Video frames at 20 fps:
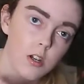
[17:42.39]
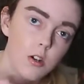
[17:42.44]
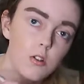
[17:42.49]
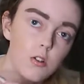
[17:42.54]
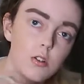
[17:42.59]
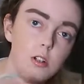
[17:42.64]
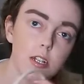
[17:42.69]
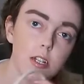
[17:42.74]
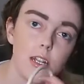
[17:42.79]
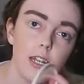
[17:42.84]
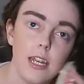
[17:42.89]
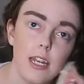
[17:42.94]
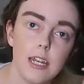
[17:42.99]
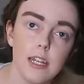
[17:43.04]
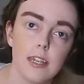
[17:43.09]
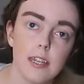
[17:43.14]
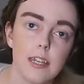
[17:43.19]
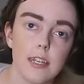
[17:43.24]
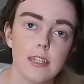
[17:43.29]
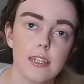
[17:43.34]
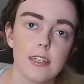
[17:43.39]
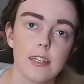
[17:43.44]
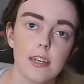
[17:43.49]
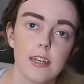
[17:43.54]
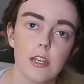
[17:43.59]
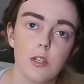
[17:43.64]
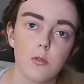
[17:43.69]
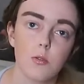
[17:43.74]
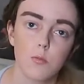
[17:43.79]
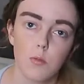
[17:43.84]
underneath is
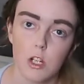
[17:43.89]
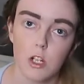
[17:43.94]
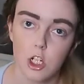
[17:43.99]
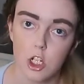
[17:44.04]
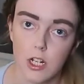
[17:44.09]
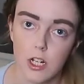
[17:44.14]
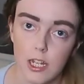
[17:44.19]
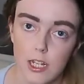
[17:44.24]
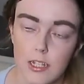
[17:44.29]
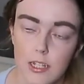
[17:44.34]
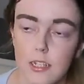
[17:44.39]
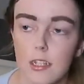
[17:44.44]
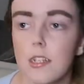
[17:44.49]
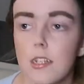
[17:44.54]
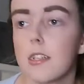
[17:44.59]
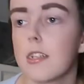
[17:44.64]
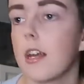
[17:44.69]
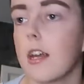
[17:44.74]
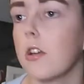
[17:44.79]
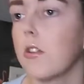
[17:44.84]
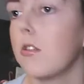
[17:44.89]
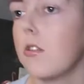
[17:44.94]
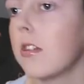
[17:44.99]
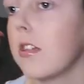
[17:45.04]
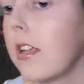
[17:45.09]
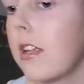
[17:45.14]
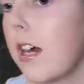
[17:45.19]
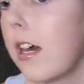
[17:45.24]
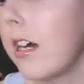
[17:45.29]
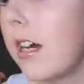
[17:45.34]
this, which needs to stay
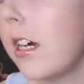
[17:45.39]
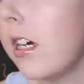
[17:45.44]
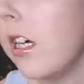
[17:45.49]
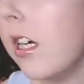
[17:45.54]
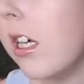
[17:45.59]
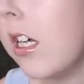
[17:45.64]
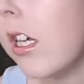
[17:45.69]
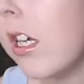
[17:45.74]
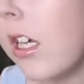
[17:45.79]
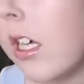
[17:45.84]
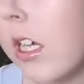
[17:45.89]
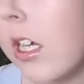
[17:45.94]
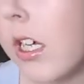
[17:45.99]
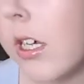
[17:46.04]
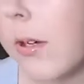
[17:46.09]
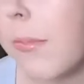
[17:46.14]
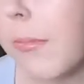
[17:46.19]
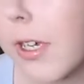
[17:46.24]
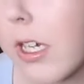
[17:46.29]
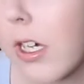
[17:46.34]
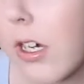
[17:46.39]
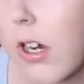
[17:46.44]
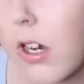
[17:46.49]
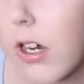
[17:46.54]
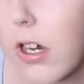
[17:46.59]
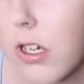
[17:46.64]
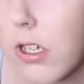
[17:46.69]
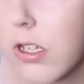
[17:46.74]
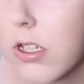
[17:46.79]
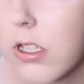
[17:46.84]
under there
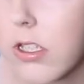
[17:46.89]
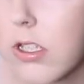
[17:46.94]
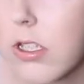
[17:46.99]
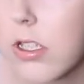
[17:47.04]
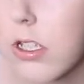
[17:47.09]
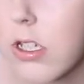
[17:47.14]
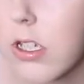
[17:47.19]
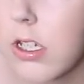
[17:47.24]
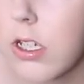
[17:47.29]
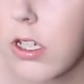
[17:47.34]
because